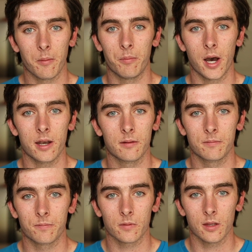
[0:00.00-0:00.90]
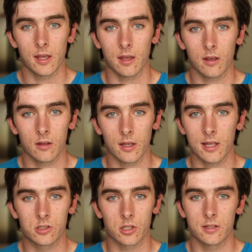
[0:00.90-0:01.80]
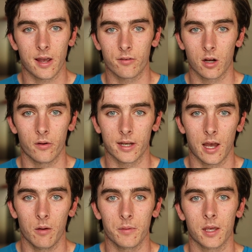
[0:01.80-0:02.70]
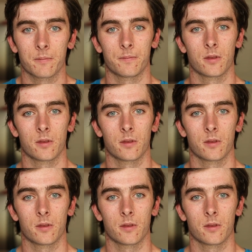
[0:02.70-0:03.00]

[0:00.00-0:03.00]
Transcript: but it's just never going to help me.